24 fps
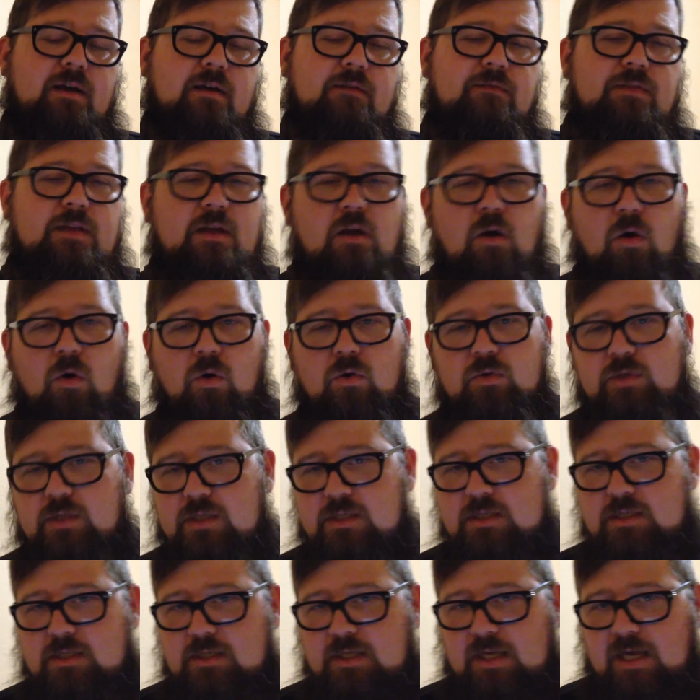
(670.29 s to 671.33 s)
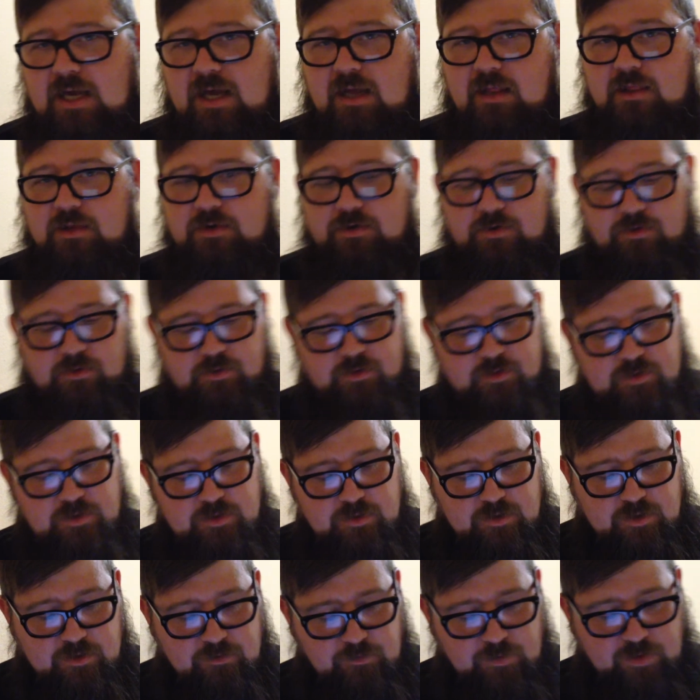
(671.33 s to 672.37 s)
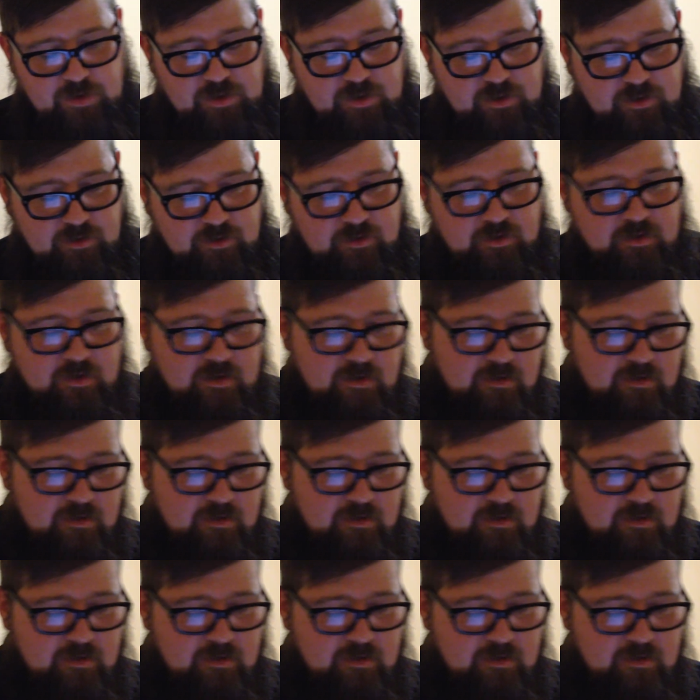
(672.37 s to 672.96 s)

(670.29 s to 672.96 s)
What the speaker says: of the oldest calendars that we can